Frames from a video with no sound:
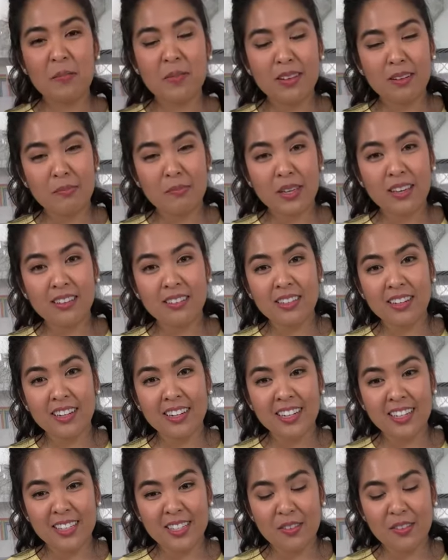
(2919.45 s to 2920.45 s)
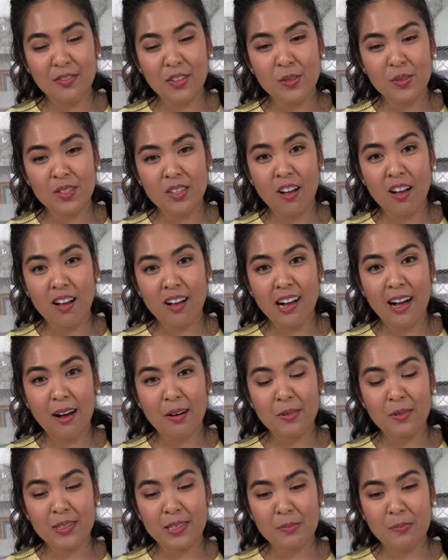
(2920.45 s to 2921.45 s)
It'd be hilarious if you saw
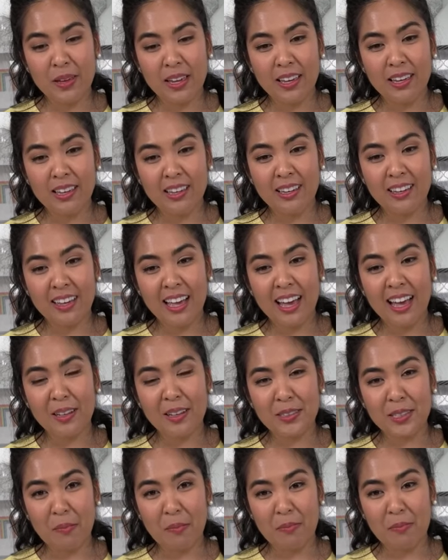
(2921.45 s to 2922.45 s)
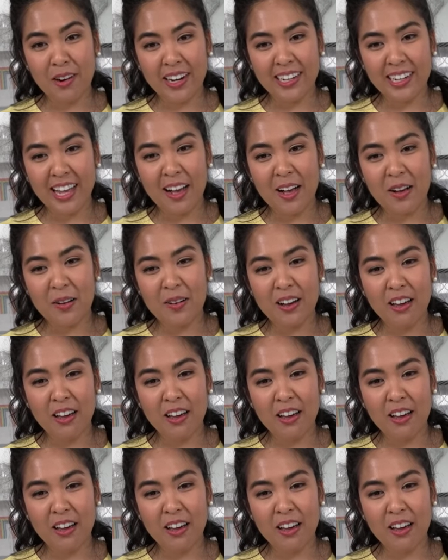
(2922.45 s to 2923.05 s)
how it was being held up right now.